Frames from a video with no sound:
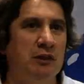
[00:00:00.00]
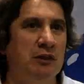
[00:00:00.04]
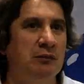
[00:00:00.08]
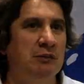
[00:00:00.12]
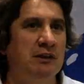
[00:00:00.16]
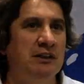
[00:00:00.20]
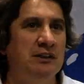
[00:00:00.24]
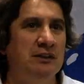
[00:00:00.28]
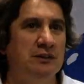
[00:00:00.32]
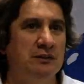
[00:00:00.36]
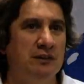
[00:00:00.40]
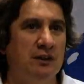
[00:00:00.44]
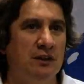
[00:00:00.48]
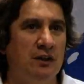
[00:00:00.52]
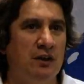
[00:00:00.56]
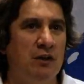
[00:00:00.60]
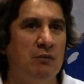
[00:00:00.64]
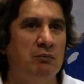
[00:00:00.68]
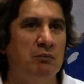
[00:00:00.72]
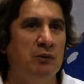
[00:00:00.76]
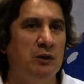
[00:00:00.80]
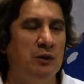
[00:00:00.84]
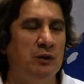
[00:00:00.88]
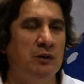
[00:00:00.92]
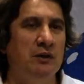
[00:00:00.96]
where we do a
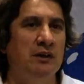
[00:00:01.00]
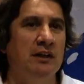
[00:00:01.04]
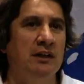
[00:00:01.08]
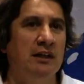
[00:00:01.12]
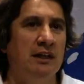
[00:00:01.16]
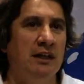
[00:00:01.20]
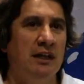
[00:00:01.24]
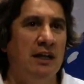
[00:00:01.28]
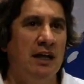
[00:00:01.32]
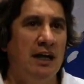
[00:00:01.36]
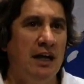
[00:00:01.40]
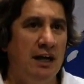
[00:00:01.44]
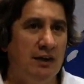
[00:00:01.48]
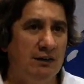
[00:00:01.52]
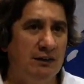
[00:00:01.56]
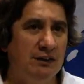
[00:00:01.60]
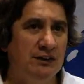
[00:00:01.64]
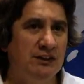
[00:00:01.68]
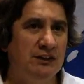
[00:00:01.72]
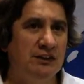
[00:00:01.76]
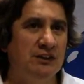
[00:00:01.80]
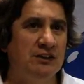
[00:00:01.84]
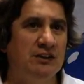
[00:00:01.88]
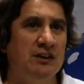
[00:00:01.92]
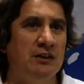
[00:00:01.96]
lot more
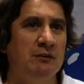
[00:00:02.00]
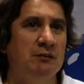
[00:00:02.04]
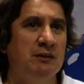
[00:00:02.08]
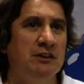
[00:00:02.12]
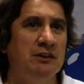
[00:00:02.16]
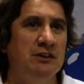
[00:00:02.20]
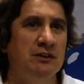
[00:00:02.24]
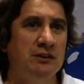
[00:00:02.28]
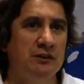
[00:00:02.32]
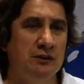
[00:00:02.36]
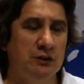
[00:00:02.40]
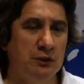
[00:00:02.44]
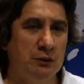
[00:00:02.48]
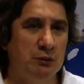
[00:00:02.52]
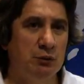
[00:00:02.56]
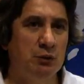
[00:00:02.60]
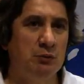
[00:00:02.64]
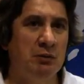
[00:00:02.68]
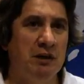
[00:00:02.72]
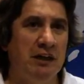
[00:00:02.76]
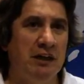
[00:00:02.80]
heritage than we do normal